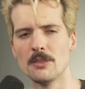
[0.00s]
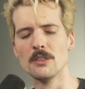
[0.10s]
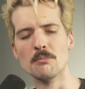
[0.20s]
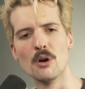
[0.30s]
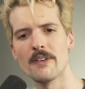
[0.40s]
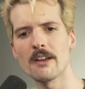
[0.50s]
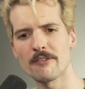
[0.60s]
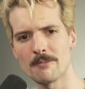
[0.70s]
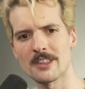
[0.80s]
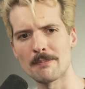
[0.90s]
Moving
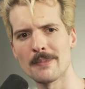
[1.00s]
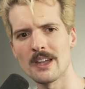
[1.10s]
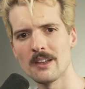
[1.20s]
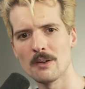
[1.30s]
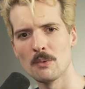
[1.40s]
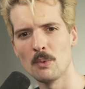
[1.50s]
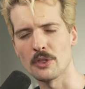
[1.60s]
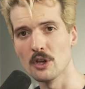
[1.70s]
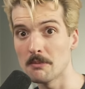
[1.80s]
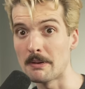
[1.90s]
from something with
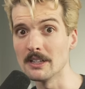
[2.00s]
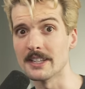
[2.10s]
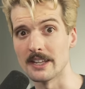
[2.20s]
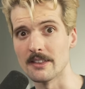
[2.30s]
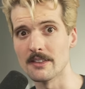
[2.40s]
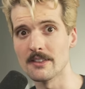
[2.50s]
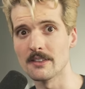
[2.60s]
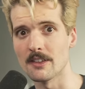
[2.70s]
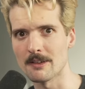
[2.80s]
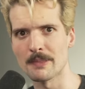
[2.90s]
good built ins
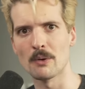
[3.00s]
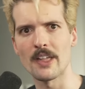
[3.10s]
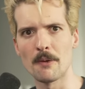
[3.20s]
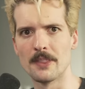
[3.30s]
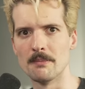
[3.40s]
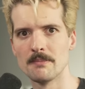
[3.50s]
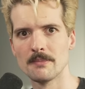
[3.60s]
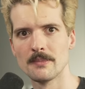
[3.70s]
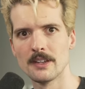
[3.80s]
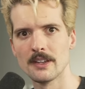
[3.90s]
to something without them
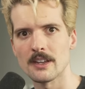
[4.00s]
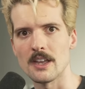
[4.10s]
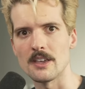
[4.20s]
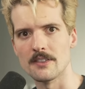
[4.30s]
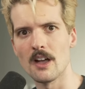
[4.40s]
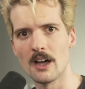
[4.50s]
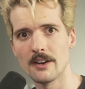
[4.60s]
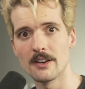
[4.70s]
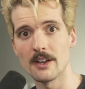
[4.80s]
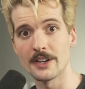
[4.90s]
is not
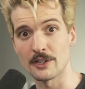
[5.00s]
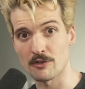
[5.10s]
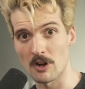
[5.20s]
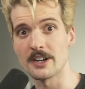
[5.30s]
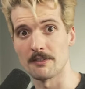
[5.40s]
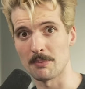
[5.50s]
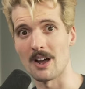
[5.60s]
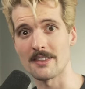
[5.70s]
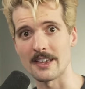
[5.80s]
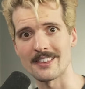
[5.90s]
a destructive
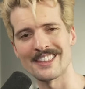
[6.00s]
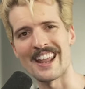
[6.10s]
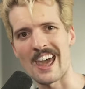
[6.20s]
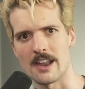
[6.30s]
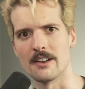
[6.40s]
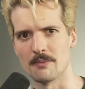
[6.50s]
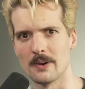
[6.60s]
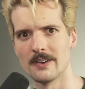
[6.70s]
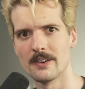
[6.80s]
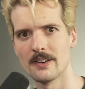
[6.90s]
process, it's an additive
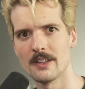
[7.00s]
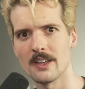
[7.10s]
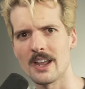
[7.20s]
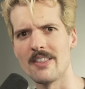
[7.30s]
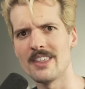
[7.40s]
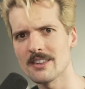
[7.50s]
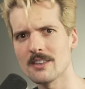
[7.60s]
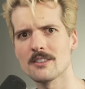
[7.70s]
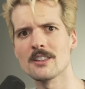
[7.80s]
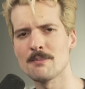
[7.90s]
one. And this
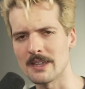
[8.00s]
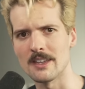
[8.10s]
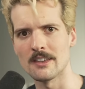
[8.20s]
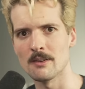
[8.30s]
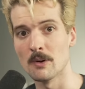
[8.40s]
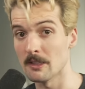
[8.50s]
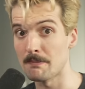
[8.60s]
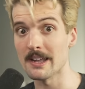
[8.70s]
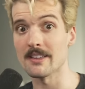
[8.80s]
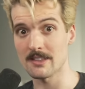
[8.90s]
is to me where the
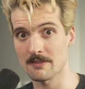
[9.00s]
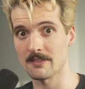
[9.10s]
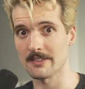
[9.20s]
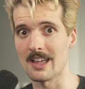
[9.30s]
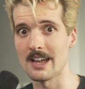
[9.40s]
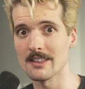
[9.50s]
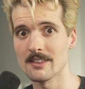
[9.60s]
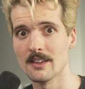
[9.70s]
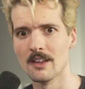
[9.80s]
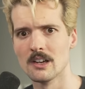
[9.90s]
biggest difference lies.
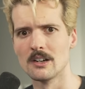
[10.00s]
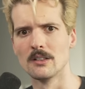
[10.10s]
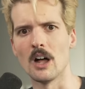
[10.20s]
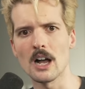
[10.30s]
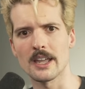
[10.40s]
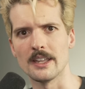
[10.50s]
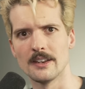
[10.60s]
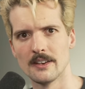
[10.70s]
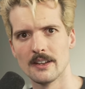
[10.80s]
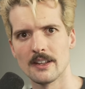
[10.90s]
Lock
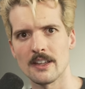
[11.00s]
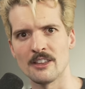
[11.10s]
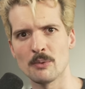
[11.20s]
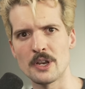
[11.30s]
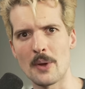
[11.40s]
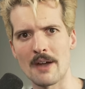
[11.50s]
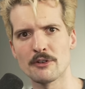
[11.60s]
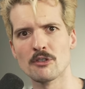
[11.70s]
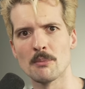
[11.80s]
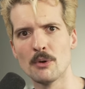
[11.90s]
in is when you have
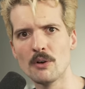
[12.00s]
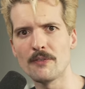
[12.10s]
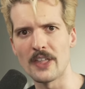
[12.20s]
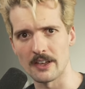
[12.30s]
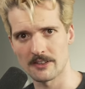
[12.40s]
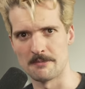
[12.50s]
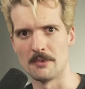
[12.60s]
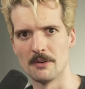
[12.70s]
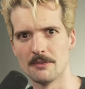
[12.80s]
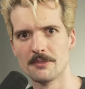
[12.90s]
to remove things to
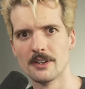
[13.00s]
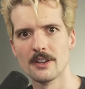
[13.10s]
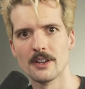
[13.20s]
move,